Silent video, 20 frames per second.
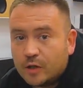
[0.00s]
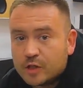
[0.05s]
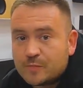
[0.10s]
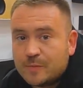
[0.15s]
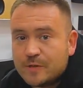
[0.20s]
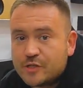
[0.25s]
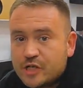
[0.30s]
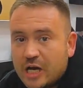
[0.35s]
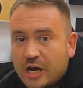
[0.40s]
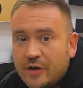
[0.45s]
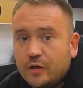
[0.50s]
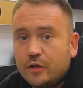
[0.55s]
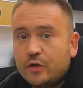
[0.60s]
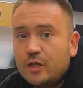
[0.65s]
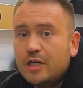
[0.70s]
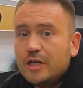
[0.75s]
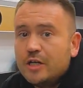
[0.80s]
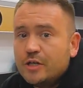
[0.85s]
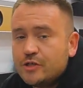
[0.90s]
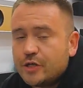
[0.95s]
watts per channel,
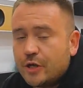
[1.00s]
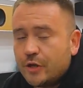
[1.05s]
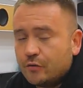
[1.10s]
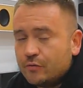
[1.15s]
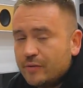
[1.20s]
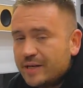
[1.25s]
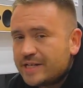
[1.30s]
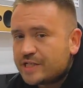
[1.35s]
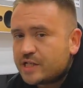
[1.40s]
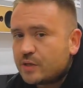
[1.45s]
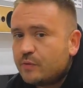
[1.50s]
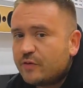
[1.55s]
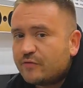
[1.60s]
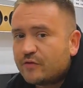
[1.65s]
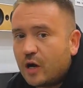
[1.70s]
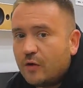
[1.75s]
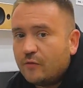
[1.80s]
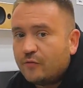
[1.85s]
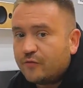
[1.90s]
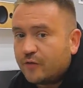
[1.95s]
so the reason we've
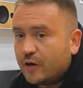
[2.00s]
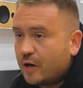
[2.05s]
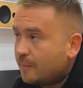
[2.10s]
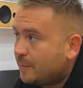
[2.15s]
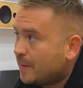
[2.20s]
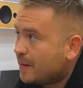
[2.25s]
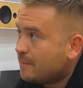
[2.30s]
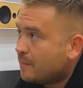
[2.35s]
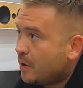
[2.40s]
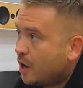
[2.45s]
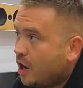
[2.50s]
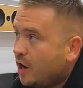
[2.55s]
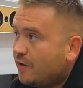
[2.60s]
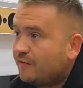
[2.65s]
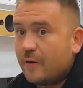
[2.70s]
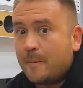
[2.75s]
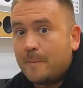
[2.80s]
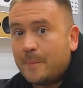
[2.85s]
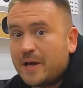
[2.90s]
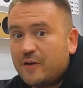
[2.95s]
gone for a bit more
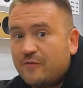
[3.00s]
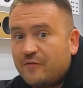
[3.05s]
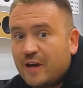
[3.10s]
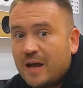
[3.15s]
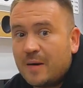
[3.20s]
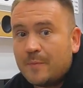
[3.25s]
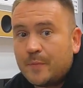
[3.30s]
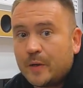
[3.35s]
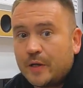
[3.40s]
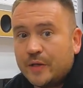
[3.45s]
of a beefy amp